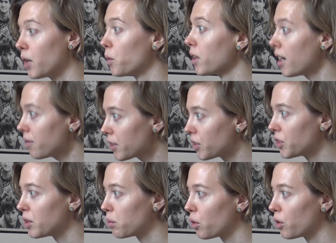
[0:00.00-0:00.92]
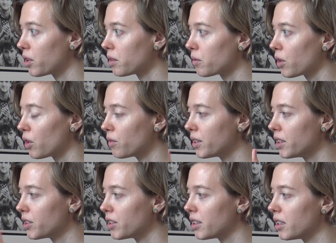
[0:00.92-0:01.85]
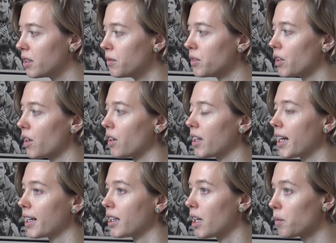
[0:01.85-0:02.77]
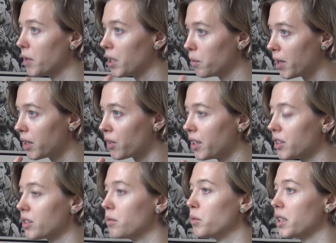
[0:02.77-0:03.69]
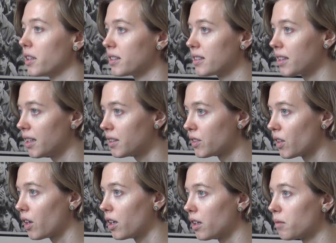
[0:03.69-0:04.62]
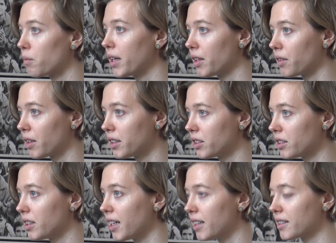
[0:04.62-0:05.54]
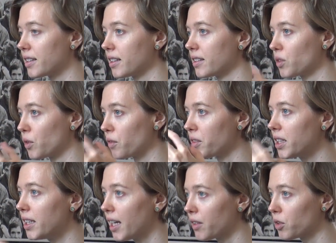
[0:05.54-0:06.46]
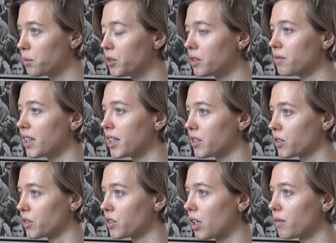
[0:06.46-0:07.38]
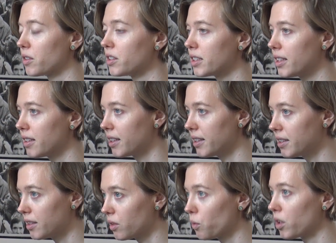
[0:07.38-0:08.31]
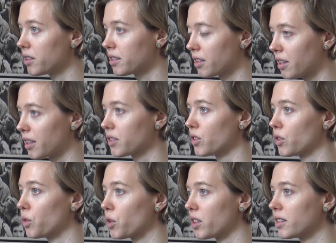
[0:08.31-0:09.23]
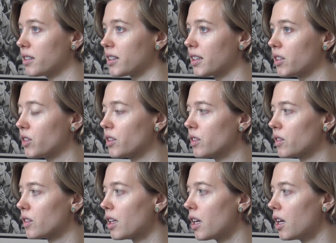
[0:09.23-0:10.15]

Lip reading: not very supportive of initiatives on economic migration because they saw migration as a sort of key attribute of national sovereignty, and they didn't want international organizations